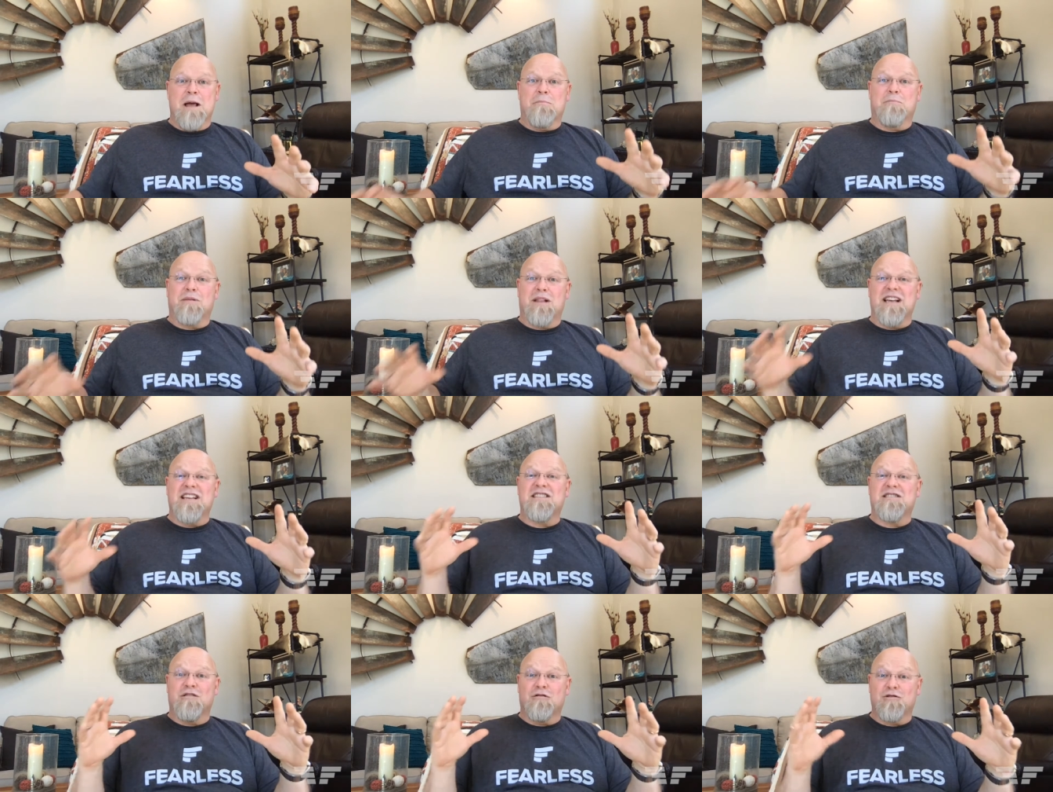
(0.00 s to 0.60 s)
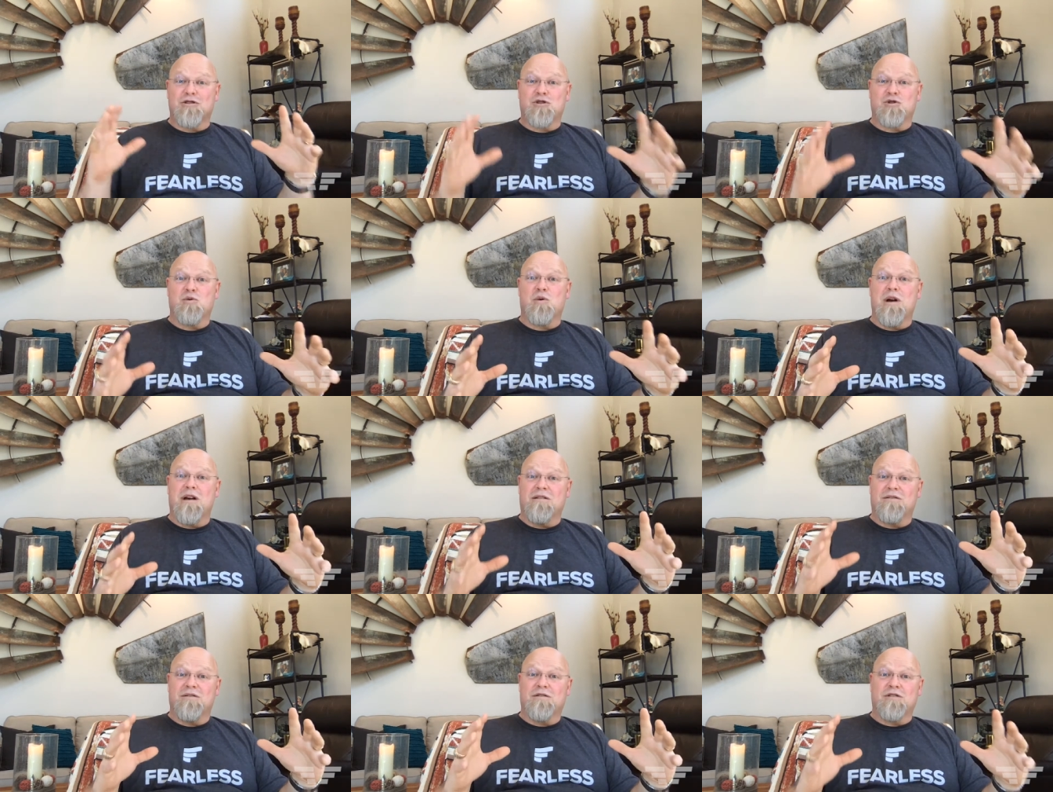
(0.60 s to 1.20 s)
place those
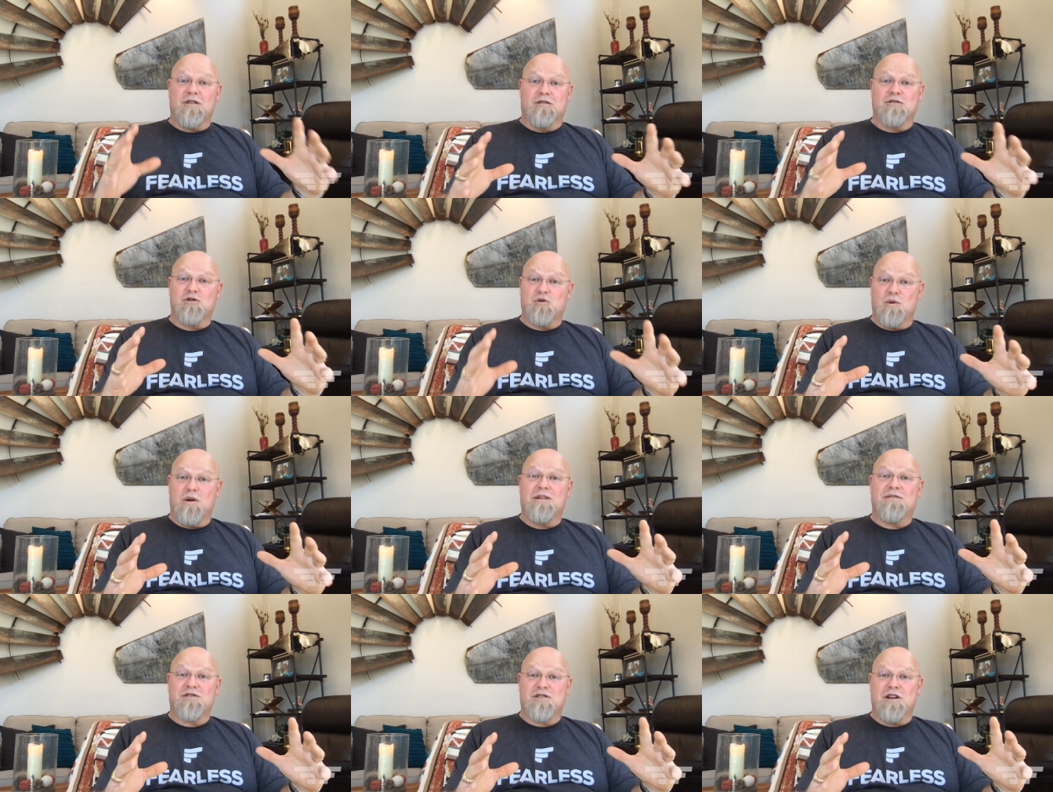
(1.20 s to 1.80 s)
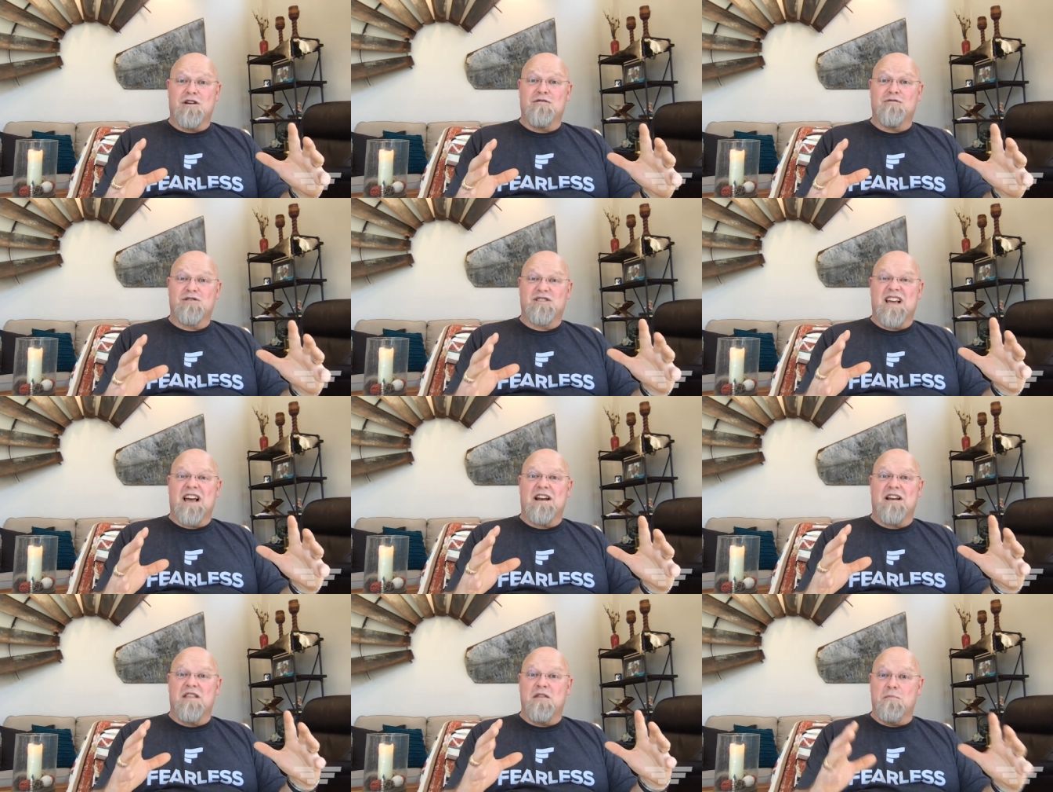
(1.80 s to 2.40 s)
12 stones
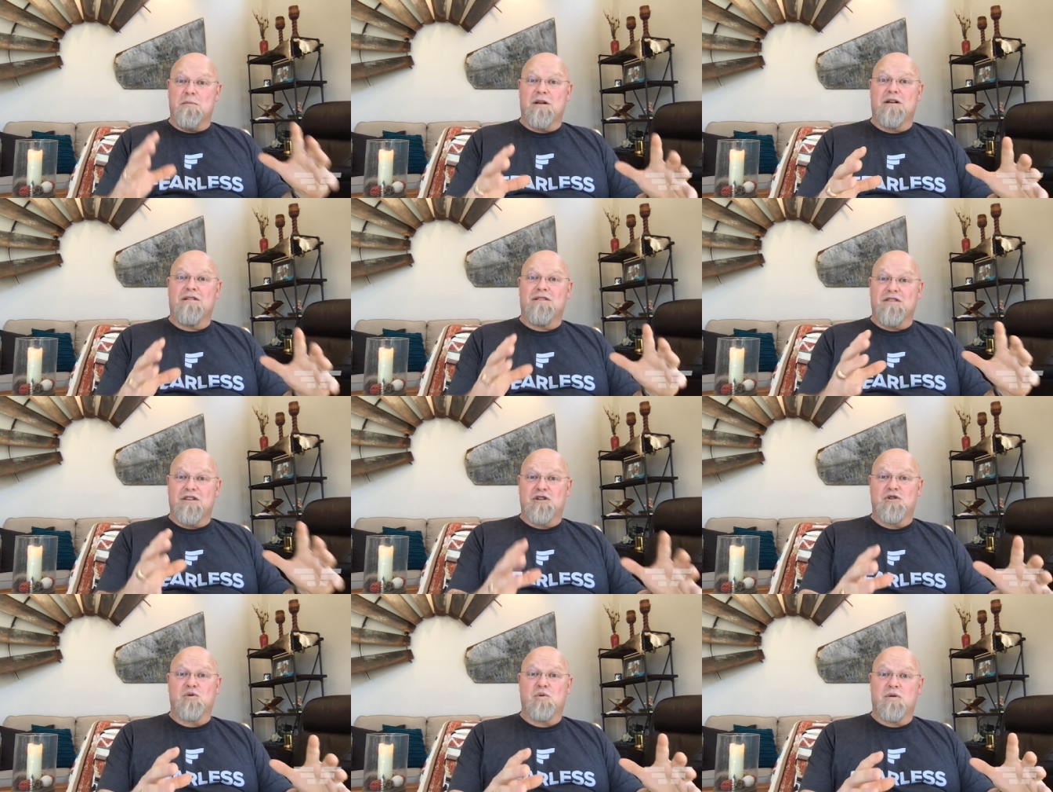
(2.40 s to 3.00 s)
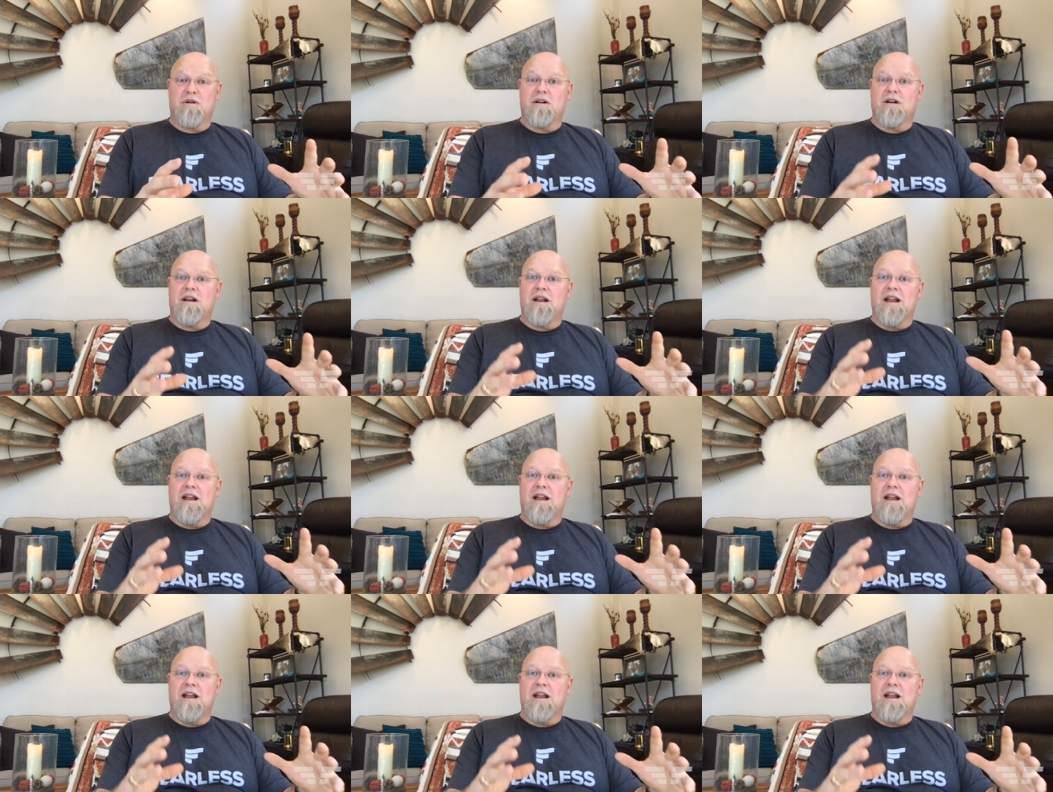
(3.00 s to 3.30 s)
out in the middle of the Jordan